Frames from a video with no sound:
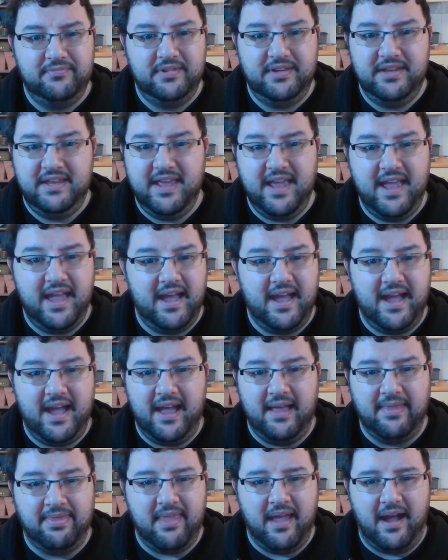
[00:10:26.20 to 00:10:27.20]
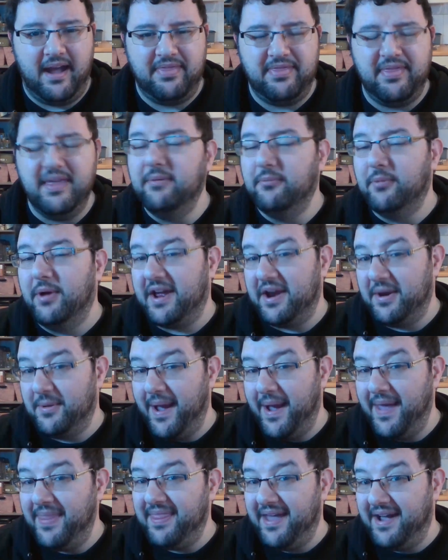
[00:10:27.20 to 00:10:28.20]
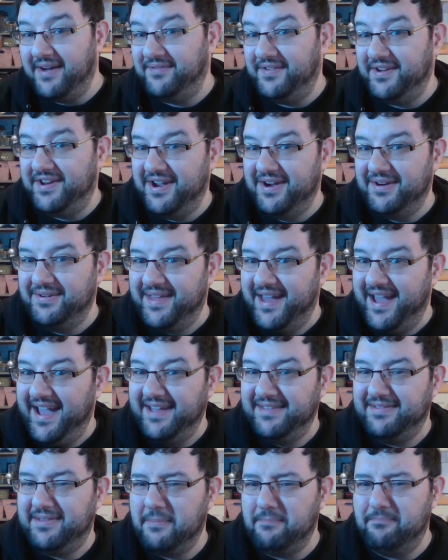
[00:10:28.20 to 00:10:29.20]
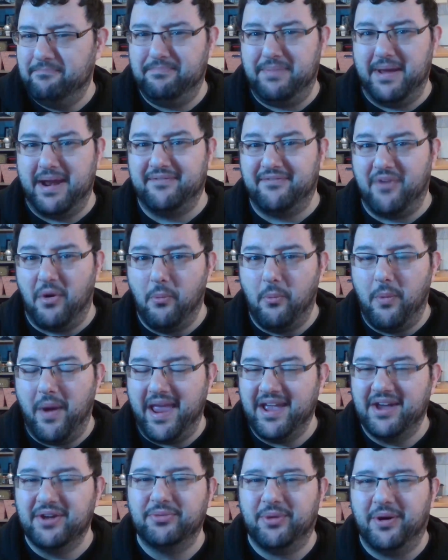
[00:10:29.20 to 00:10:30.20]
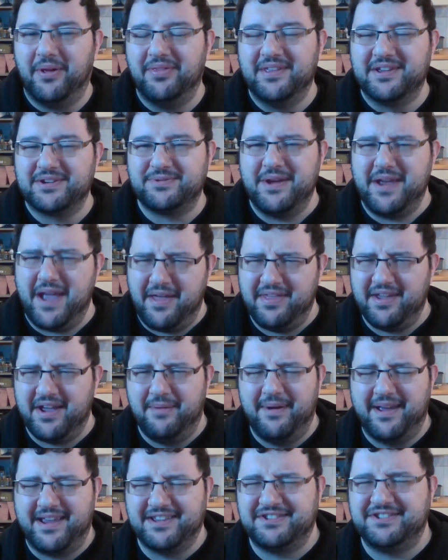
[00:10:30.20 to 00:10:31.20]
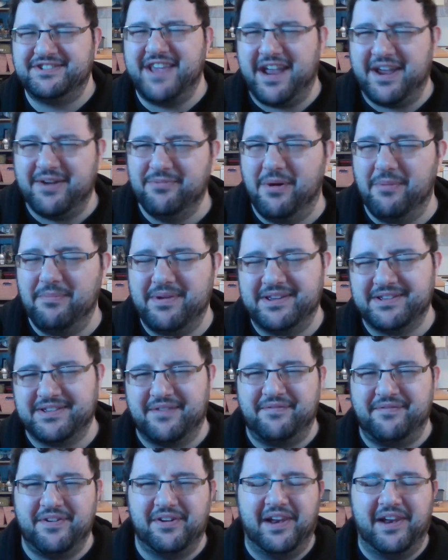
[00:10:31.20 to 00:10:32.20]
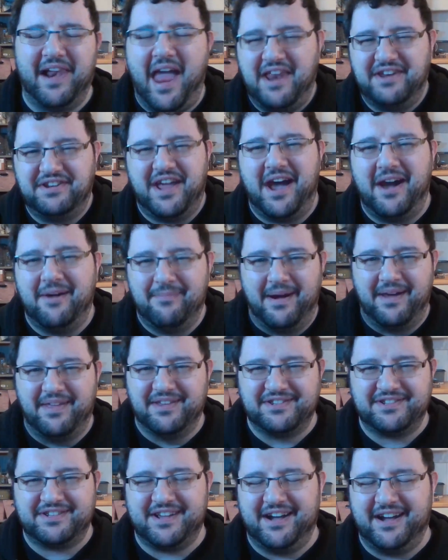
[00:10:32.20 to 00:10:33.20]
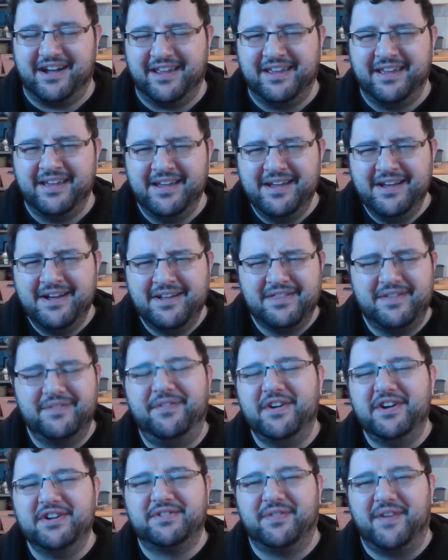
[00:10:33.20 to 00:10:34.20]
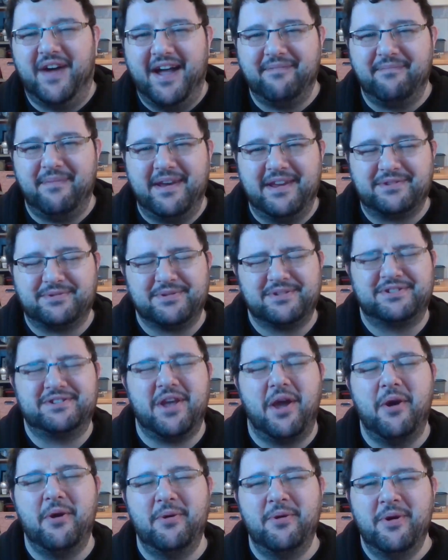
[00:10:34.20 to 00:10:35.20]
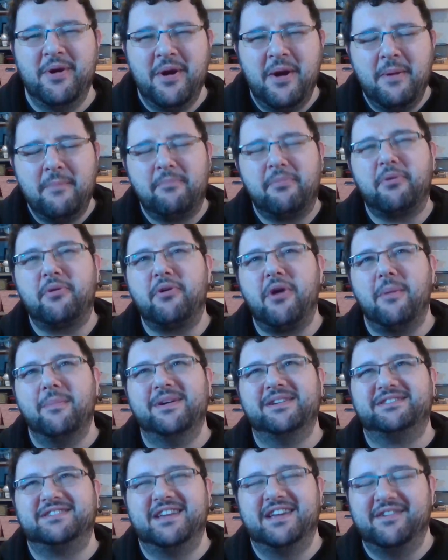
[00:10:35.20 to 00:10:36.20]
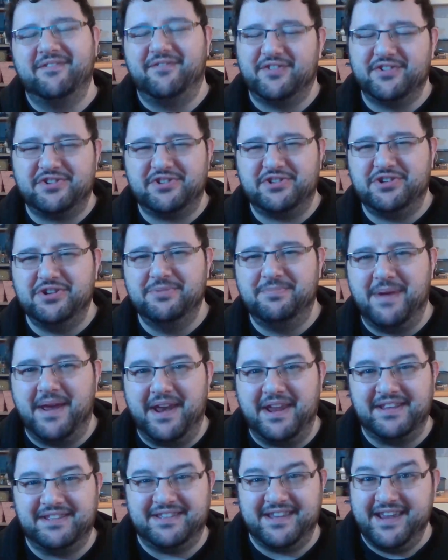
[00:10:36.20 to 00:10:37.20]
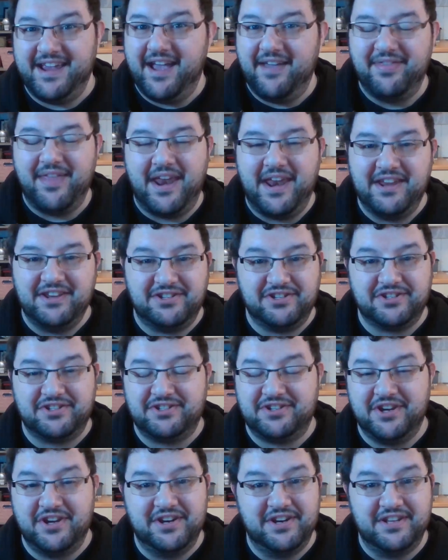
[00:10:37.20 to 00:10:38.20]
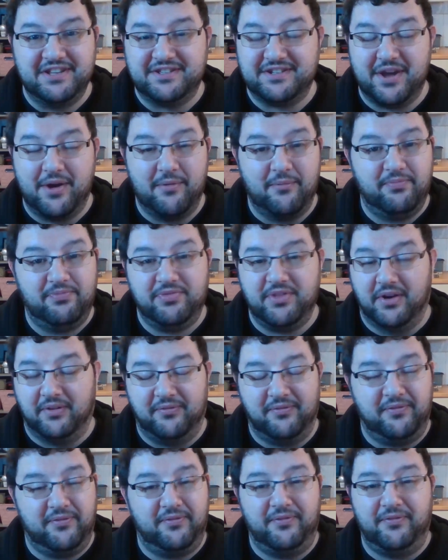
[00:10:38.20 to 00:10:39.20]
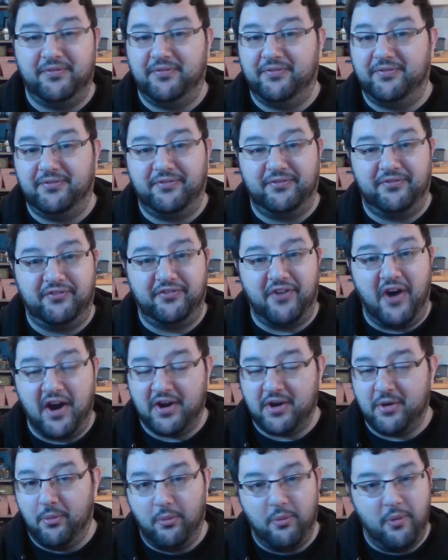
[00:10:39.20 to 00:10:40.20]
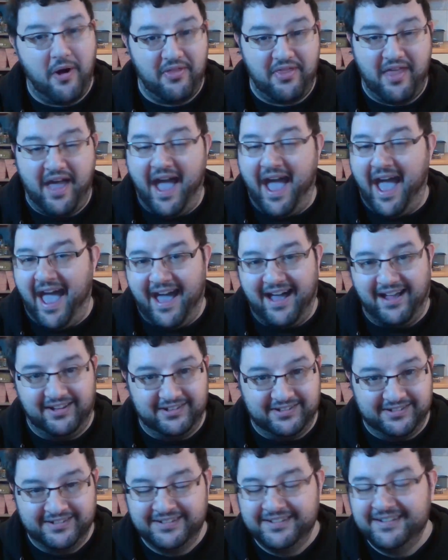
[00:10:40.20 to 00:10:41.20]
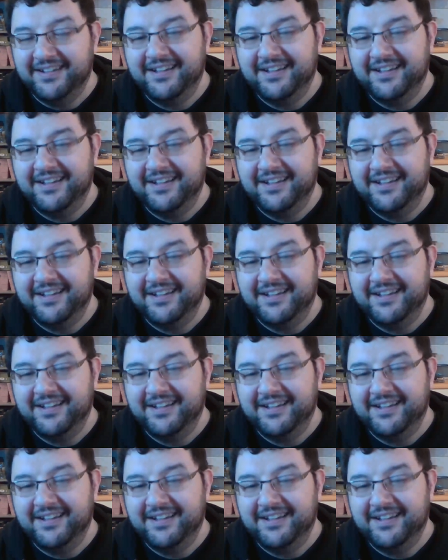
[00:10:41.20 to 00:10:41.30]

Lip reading: Yeah, I think we're going to end that video there. A bit of a weird one this week. I think I'll make a second one because I feel let down by this guy. The first 5 minutes were so promising for stupidity, and then it just turned into the fuck, what the hell.